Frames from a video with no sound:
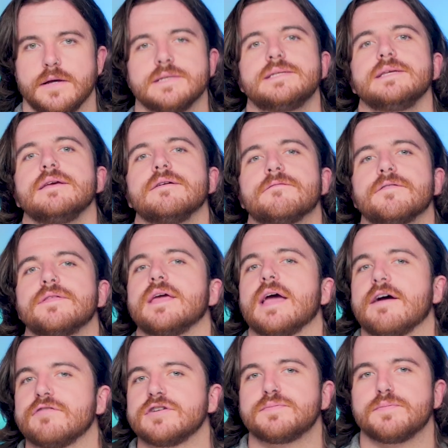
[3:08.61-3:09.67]
See, for the
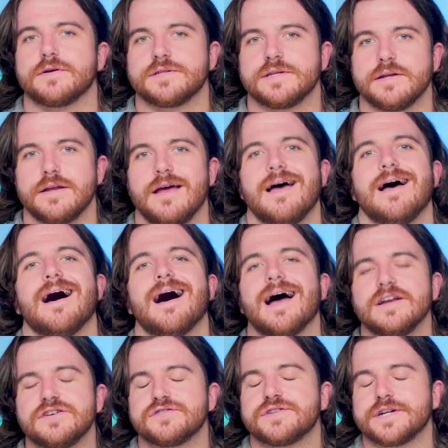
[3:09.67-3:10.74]
average person,
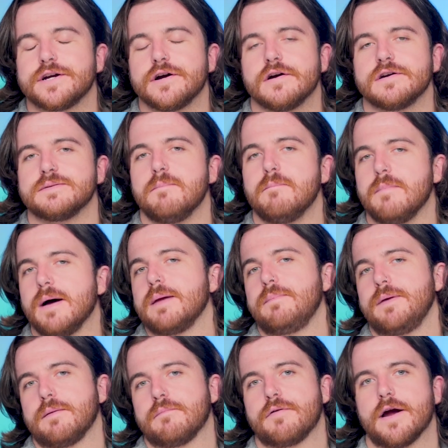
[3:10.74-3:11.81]
hydrogen cars might
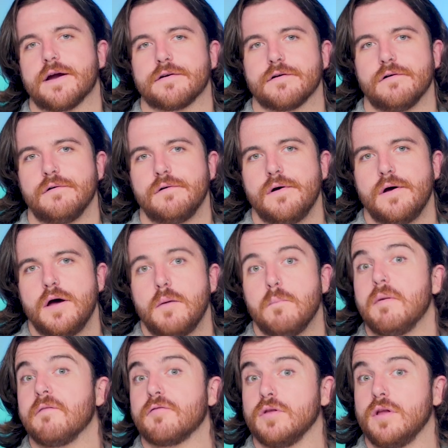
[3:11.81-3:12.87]
be impractical,
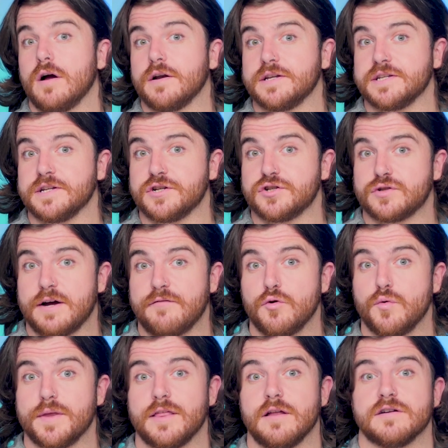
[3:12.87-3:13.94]
but for long-distance
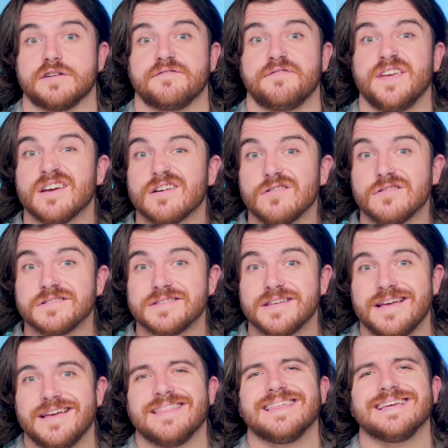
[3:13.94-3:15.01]
travel with large vehicles,
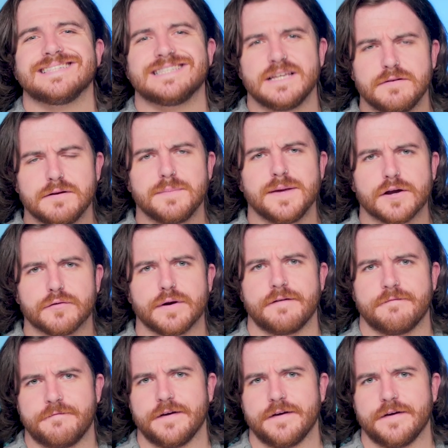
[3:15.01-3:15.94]
they seem to be a great